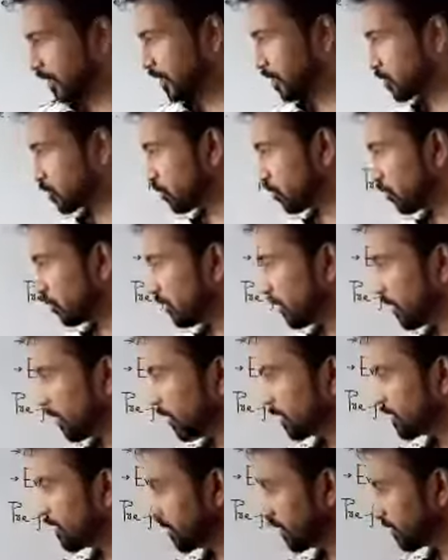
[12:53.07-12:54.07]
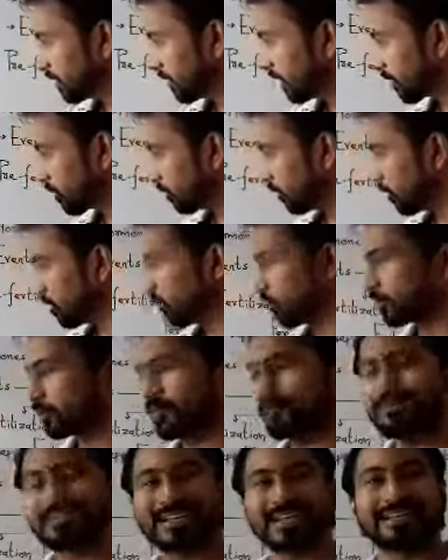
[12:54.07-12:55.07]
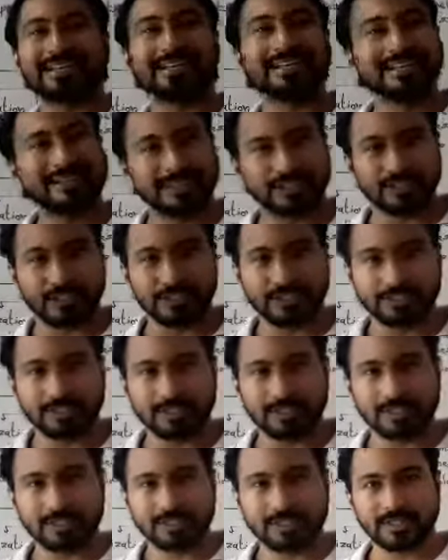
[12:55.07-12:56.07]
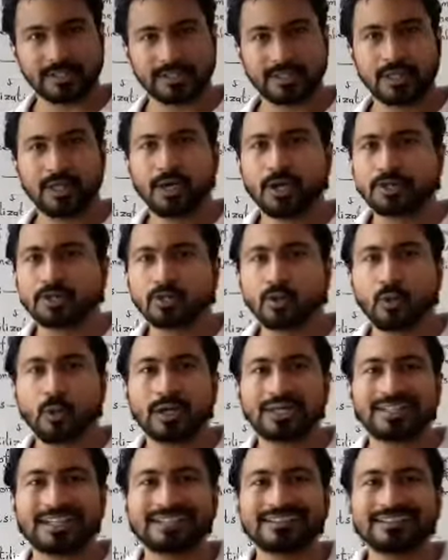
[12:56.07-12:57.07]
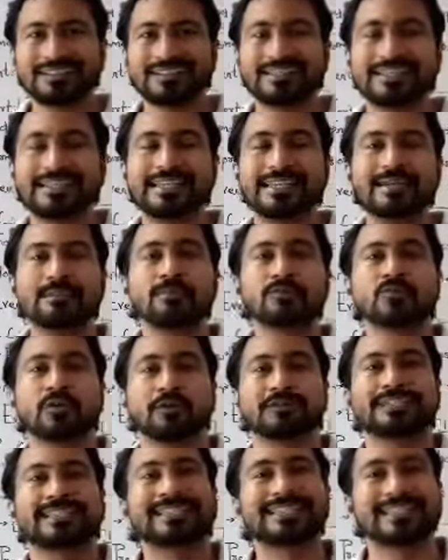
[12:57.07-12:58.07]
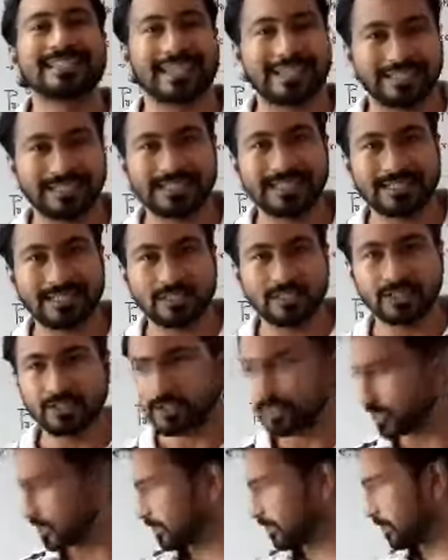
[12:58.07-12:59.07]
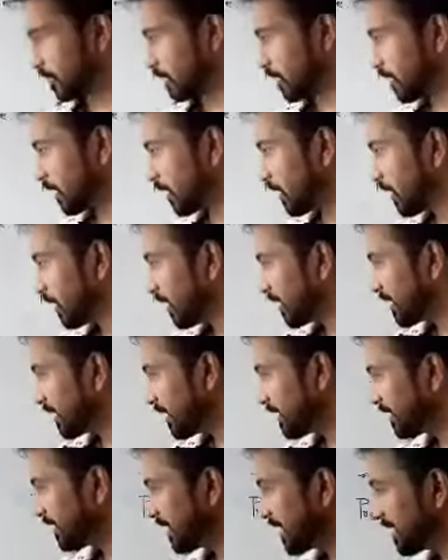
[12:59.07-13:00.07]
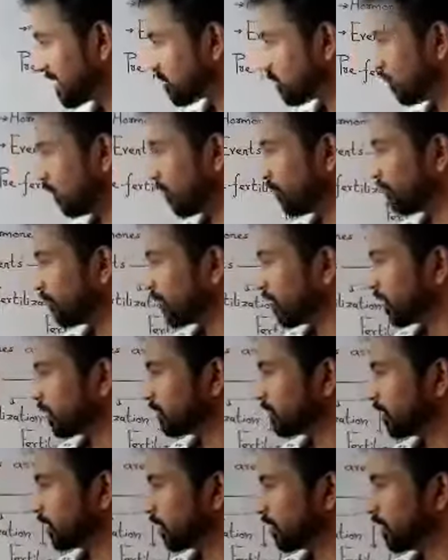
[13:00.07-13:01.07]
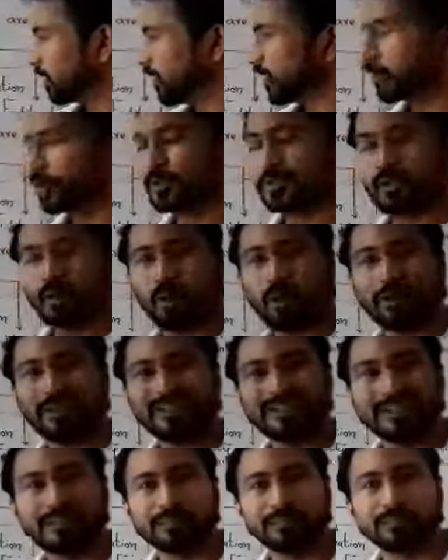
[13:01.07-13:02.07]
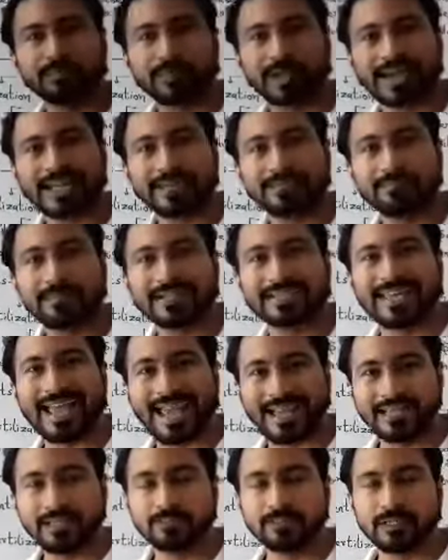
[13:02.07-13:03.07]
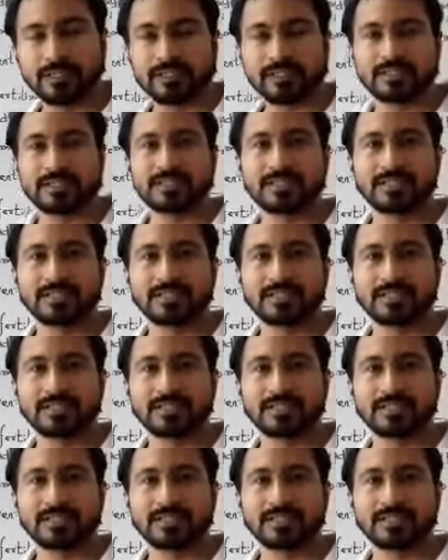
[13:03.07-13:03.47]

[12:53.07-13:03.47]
So they undergo a lot of cyclic changes. So what are the names of these cyclic changes? In case of the non-primate animals,